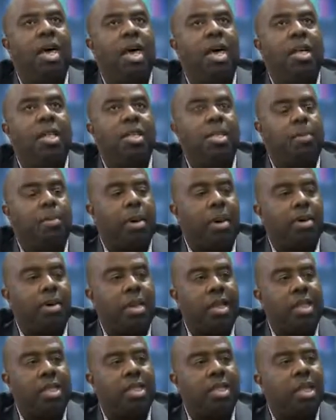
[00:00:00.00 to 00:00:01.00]
and it's about
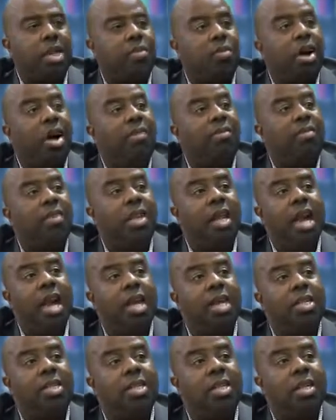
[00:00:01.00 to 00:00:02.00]
instant
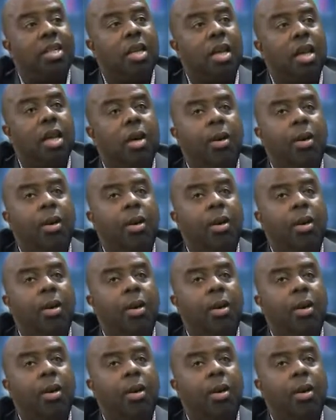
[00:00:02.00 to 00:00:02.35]
gratification,